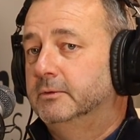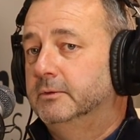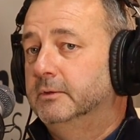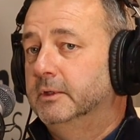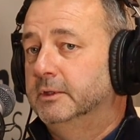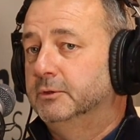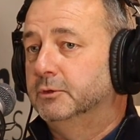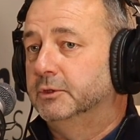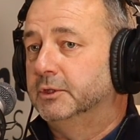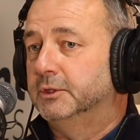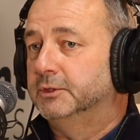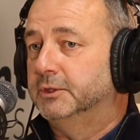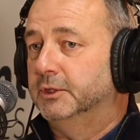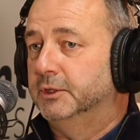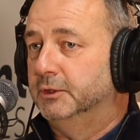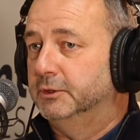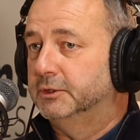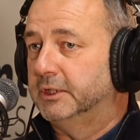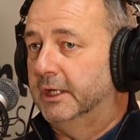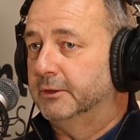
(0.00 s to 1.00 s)
introduced a
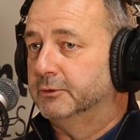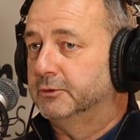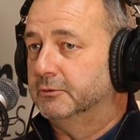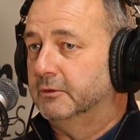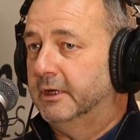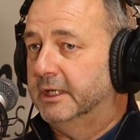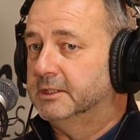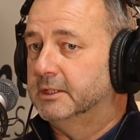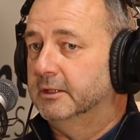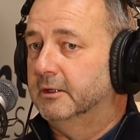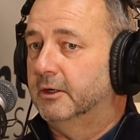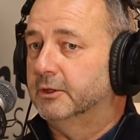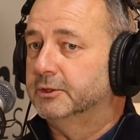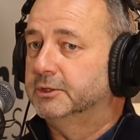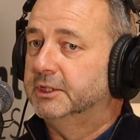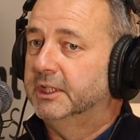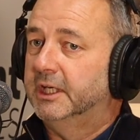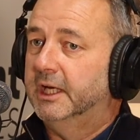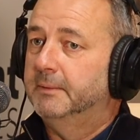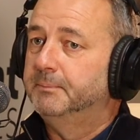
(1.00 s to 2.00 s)
new sales director
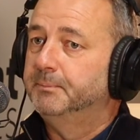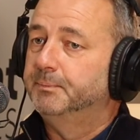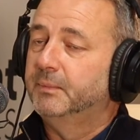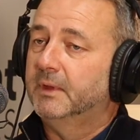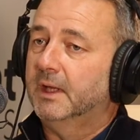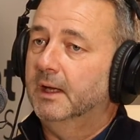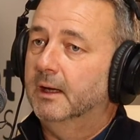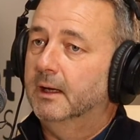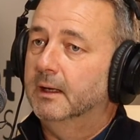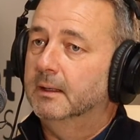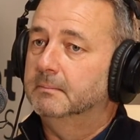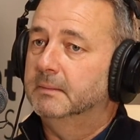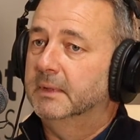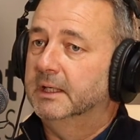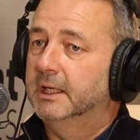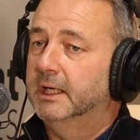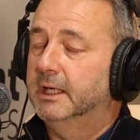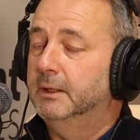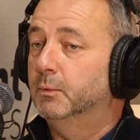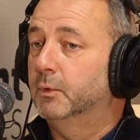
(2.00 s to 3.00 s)
last year,
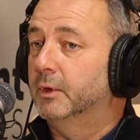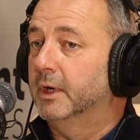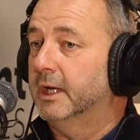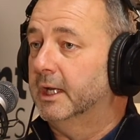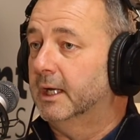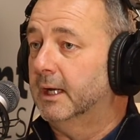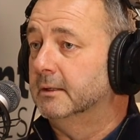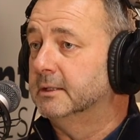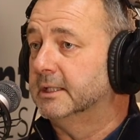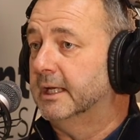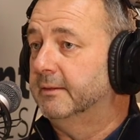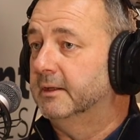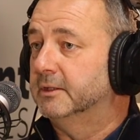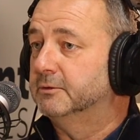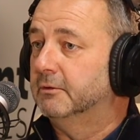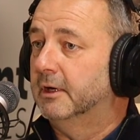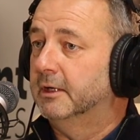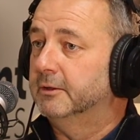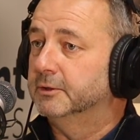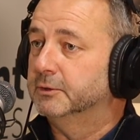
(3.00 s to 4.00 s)
and he wanted to go down
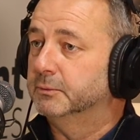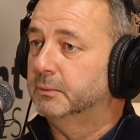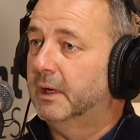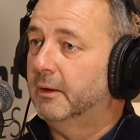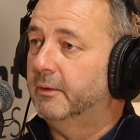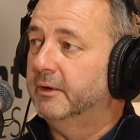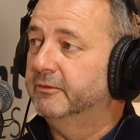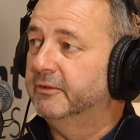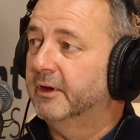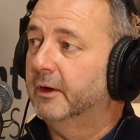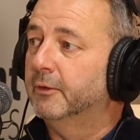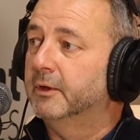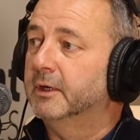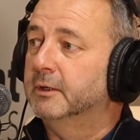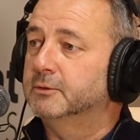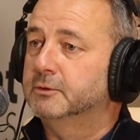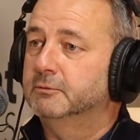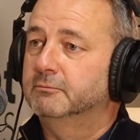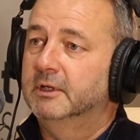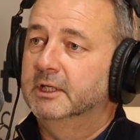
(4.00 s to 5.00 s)
this road as well. He felt that it
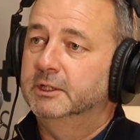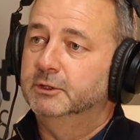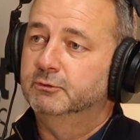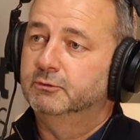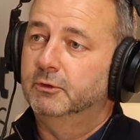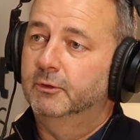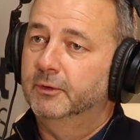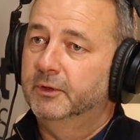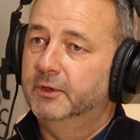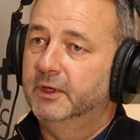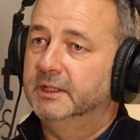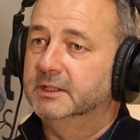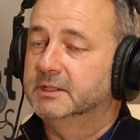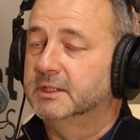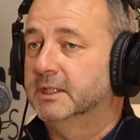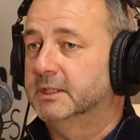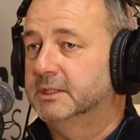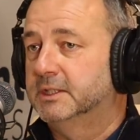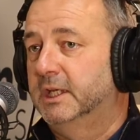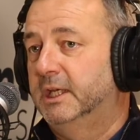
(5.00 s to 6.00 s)
was a really strong thing.
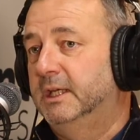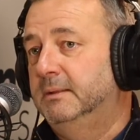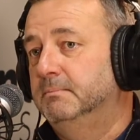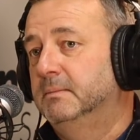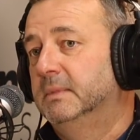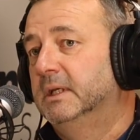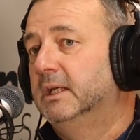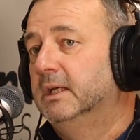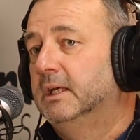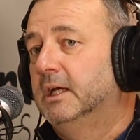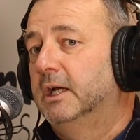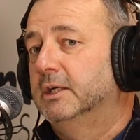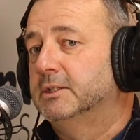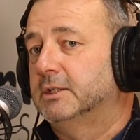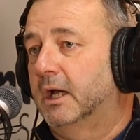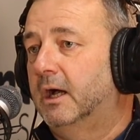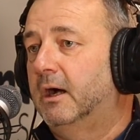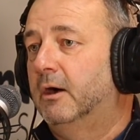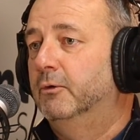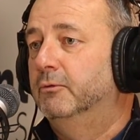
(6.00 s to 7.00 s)
So the team as
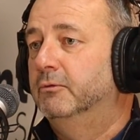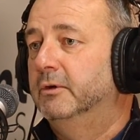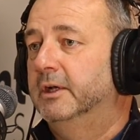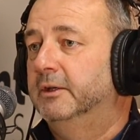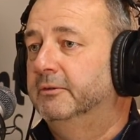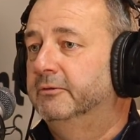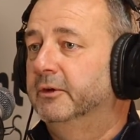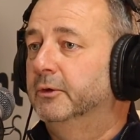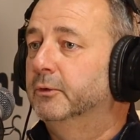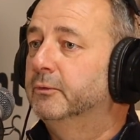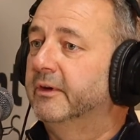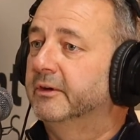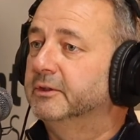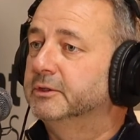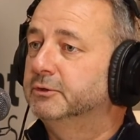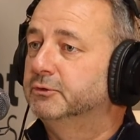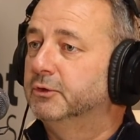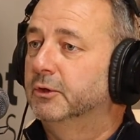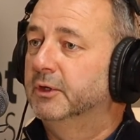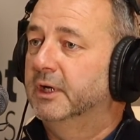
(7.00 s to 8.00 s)
a whole really feel very
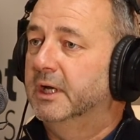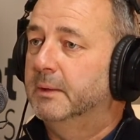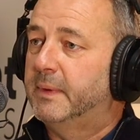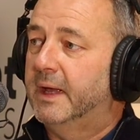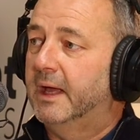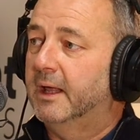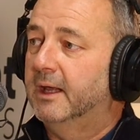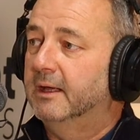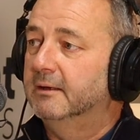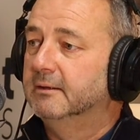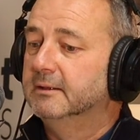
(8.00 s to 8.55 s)
strongly about it.